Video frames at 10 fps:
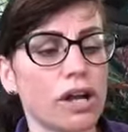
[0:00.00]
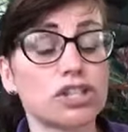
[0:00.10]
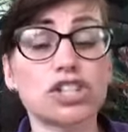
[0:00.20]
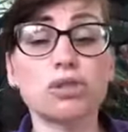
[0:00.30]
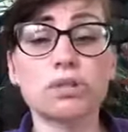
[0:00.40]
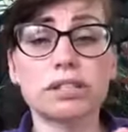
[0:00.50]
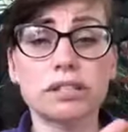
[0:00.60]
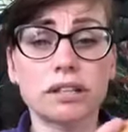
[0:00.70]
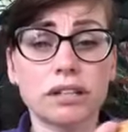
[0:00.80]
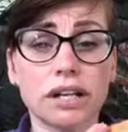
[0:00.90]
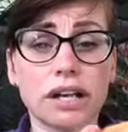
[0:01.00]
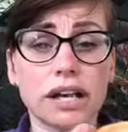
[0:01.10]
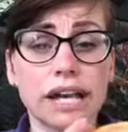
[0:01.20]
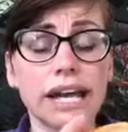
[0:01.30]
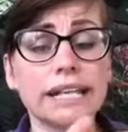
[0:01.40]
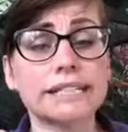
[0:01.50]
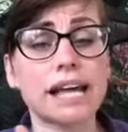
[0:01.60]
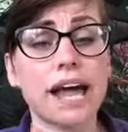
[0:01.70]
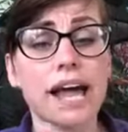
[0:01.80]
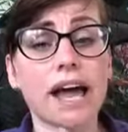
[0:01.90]
Zeus is
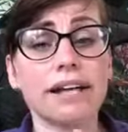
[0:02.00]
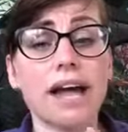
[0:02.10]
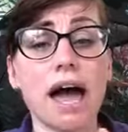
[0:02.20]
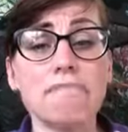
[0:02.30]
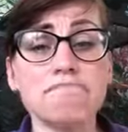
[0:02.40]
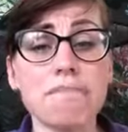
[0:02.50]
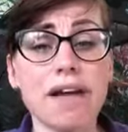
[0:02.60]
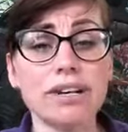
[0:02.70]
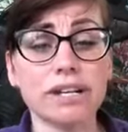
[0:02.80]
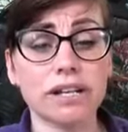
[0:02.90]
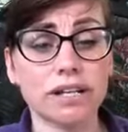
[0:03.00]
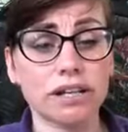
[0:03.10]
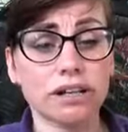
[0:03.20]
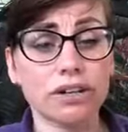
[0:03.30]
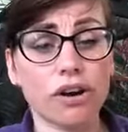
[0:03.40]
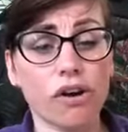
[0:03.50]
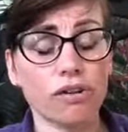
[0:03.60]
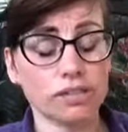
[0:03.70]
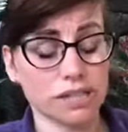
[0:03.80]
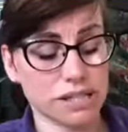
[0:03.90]
an American
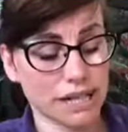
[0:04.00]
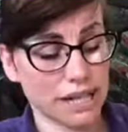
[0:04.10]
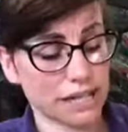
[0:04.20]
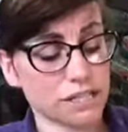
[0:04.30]
corn snake.